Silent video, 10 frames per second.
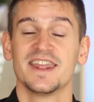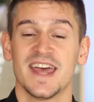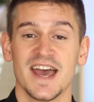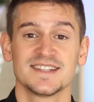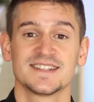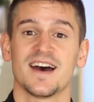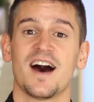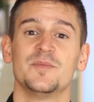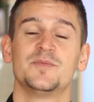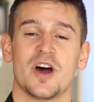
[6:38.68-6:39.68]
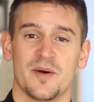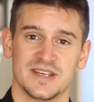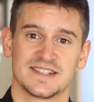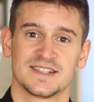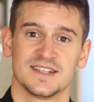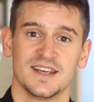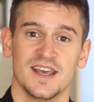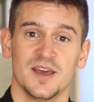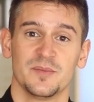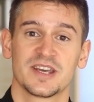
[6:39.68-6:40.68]
That's our promise.
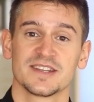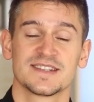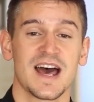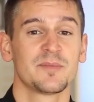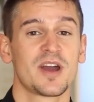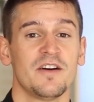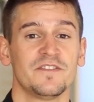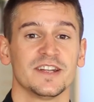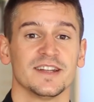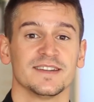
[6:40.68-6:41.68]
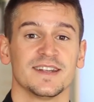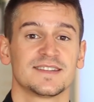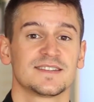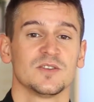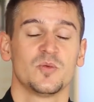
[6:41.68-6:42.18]
Because I'm confident that